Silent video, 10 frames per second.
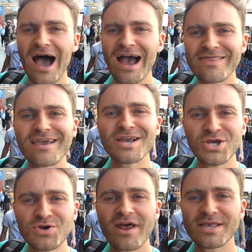I think I
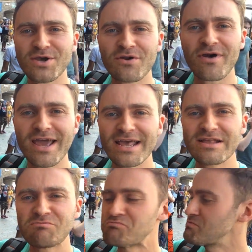should try this on, right?
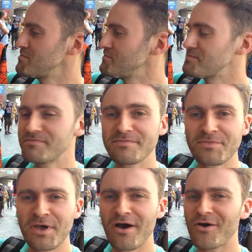
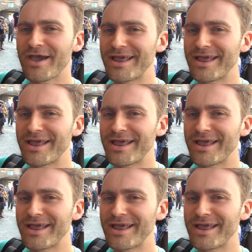Okay.